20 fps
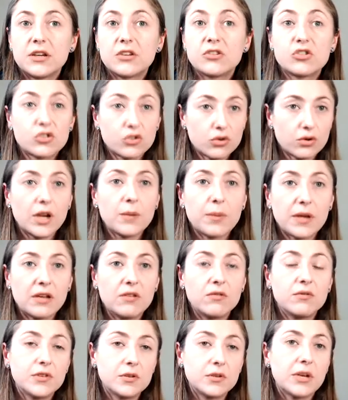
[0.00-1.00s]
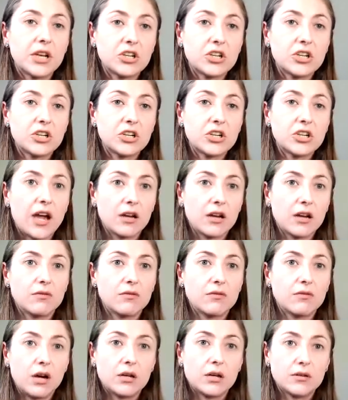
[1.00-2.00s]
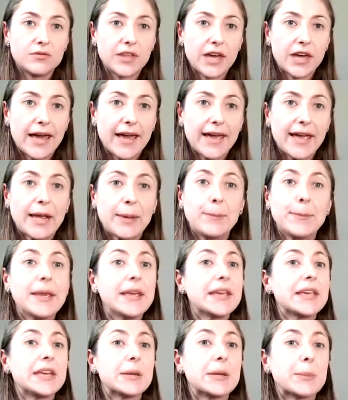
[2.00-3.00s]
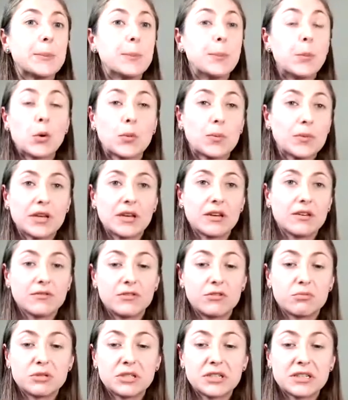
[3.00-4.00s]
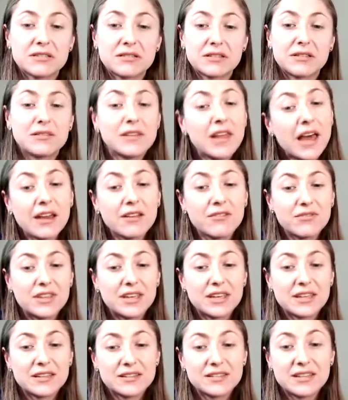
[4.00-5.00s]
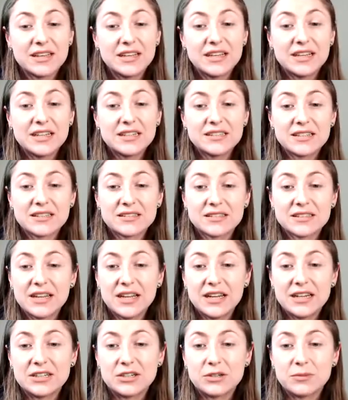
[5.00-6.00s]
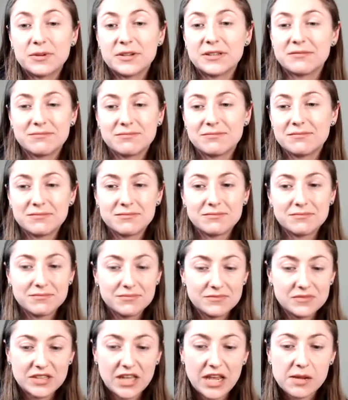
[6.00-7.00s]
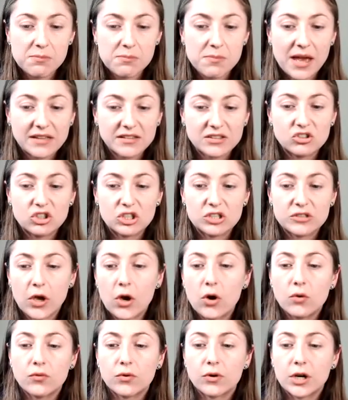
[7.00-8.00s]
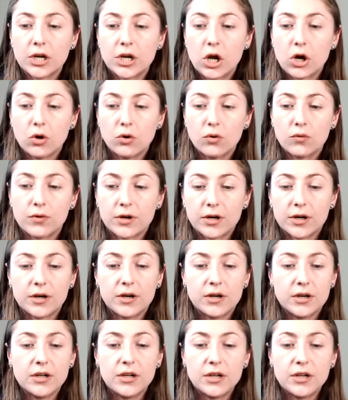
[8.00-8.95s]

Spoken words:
scrape information out of all of that and make it more meaningful, because a lot of this doesn't help. Same messages over and over.